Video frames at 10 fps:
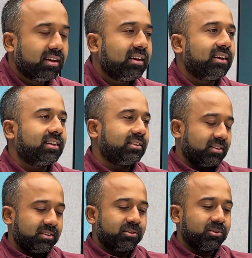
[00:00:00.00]

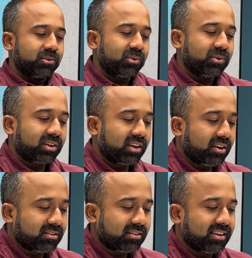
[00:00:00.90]
And so
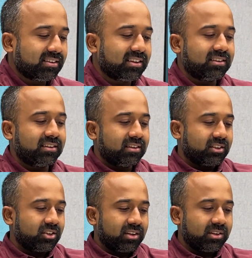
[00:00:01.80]
Kieran says, it is
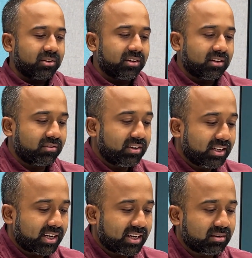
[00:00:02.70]
reassuring to hear it
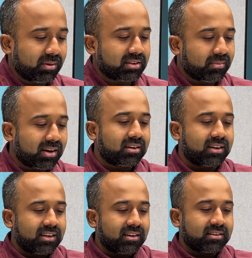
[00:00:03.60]
vindicated by smart
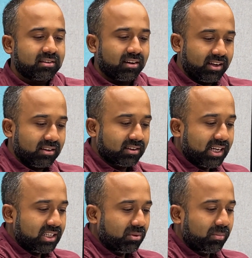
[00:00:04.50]
industry leaders.
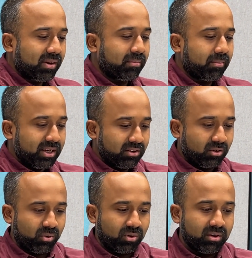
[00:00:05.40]
IDs will play a minor
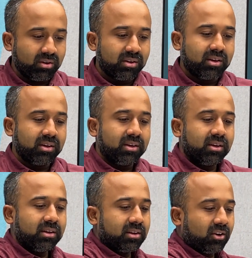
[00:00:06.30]
role.
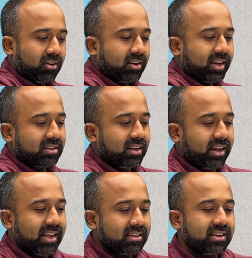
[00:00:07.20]
Context and
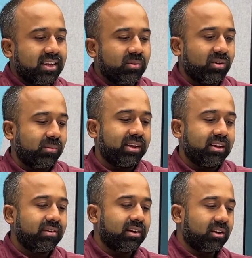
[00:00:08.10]
SDA will be
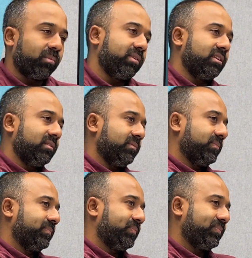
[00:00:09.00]
heavily adopted.
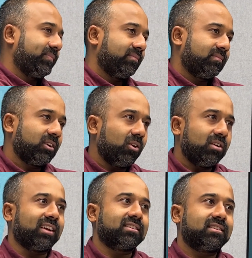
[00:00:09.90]

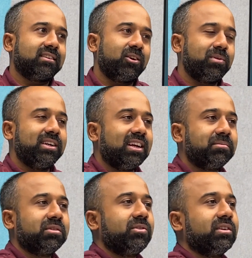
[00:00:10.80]
Context. How many times
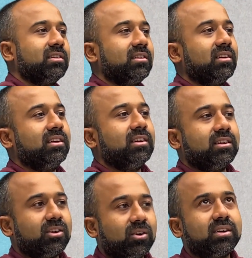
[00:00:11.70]
have we heard
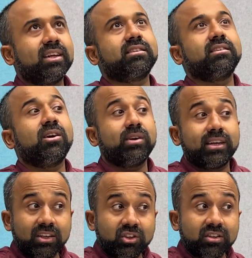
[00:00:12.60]
context? Now
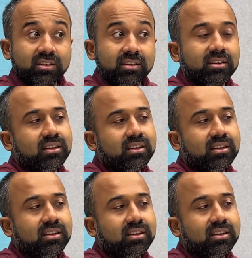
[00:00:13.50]
attention.